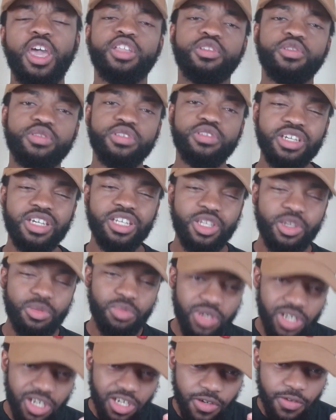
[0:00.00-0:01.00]
you took it and
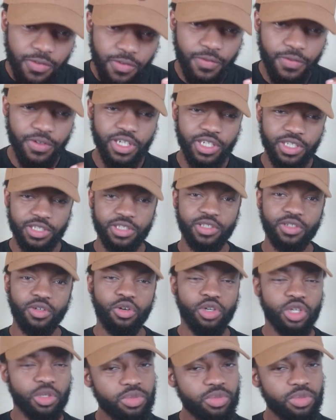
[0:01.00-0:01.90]
you put it in the freezer,